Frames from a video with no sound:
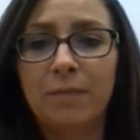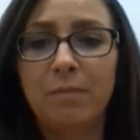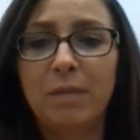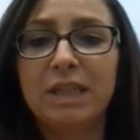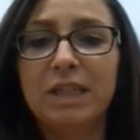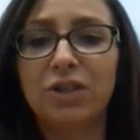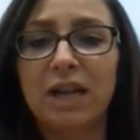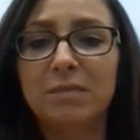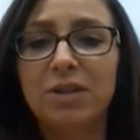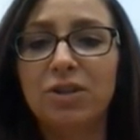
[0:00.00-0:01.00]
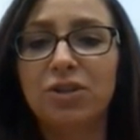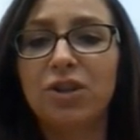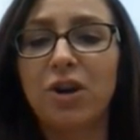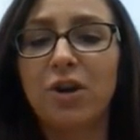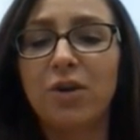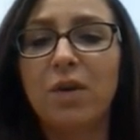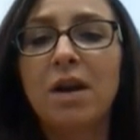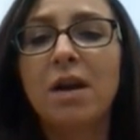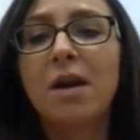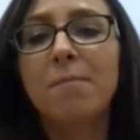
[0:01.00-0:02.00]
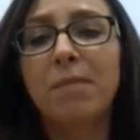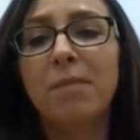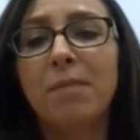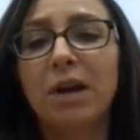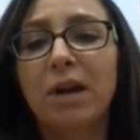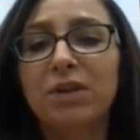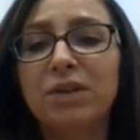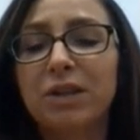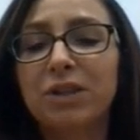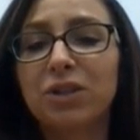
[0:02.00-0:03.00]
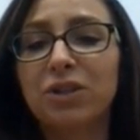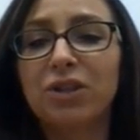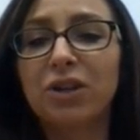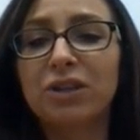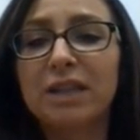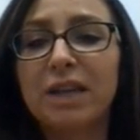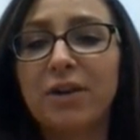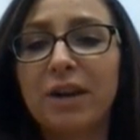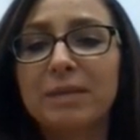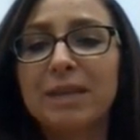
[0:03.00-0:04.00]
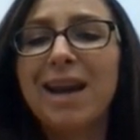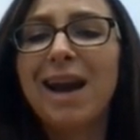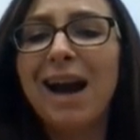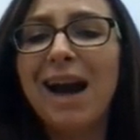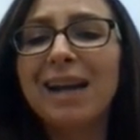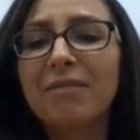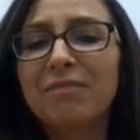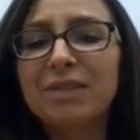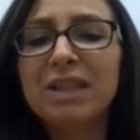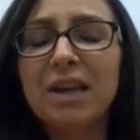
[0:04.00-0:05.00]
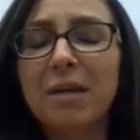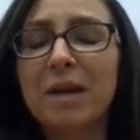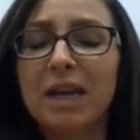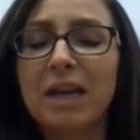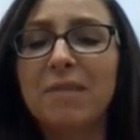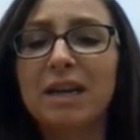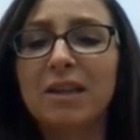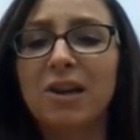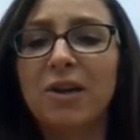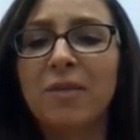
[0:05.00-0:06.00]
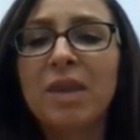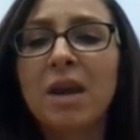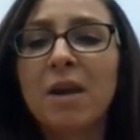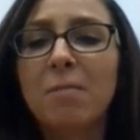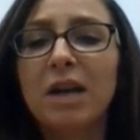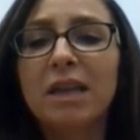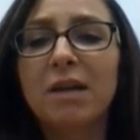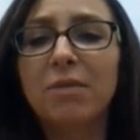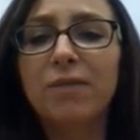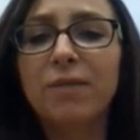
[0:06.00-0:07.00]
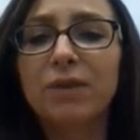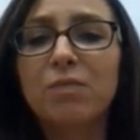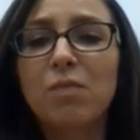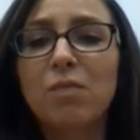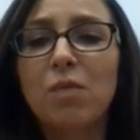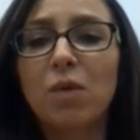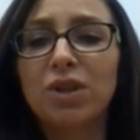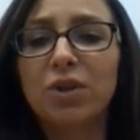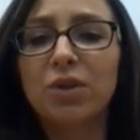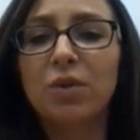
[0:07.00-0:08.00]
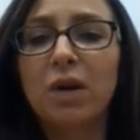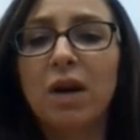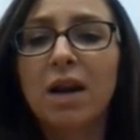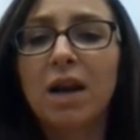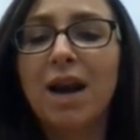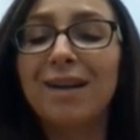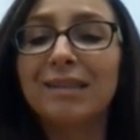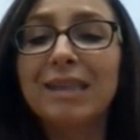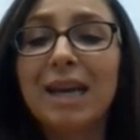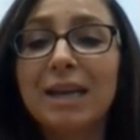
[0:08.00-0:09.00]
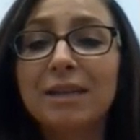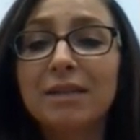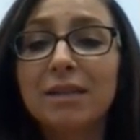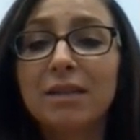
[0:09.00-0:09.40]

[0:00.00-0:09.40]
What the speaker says: My teacher asked me to show my learning using pictures, charts, and diagrams. I still think I'm going to keep that in there, but I think that refers more to content.